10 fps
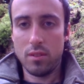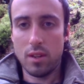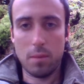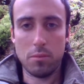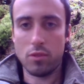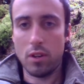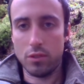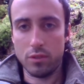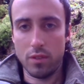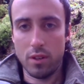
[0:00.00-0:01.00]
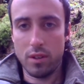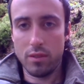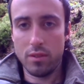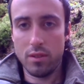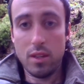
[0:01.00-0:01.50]
I'm just trying to survive.
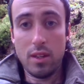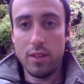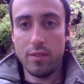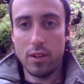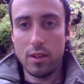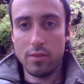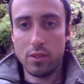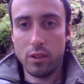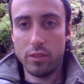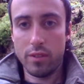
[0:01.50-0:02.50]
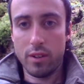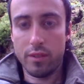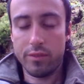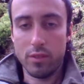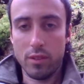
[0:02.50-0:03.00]
If I could have a girlfriend
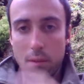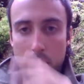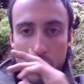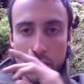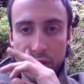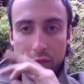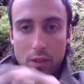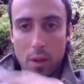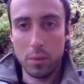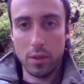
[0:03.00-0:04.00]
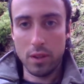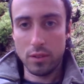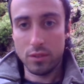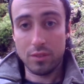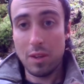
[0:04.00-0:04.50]
for like more than a couple
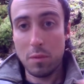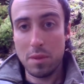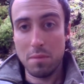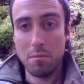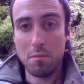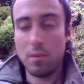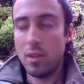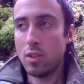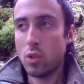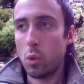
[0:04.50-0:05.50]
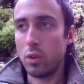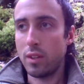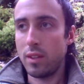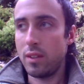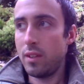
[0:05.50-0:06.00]
nights, that would be a
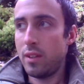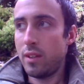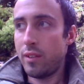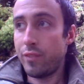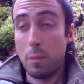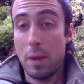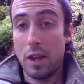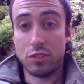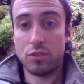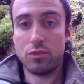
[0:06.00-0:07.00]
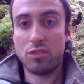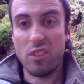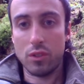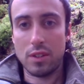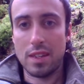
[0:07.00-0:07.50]
totally, for the past
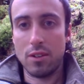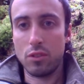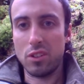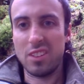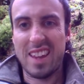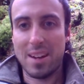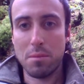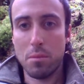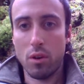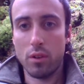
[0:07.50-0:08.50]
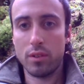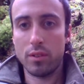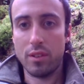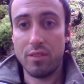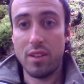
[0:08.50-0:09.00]
several years, a landmark
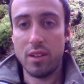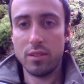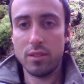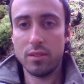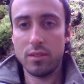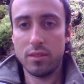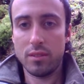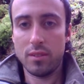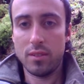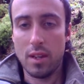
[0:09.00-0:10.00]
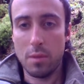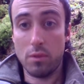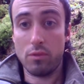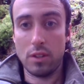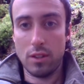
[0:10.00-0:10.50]
event. It'd be
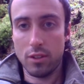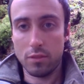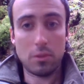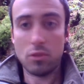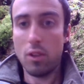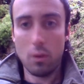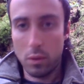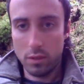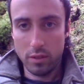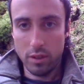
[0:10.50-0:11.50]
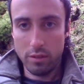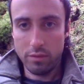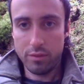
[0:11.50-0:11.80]
really awesome. That's all I want in life.